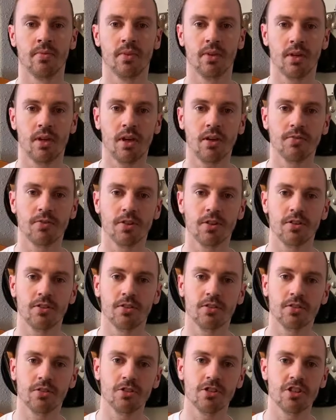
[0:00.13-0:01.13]
Hi
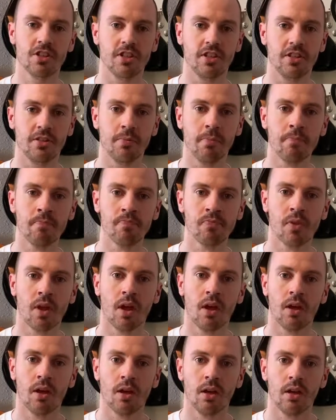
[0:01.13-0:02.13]
folks, Chris here.
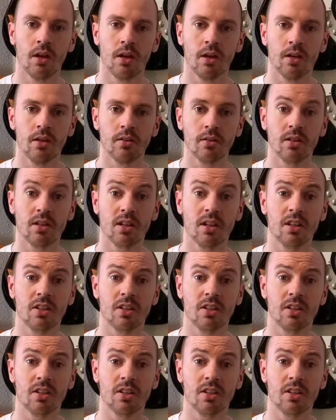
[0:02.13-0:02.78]
Today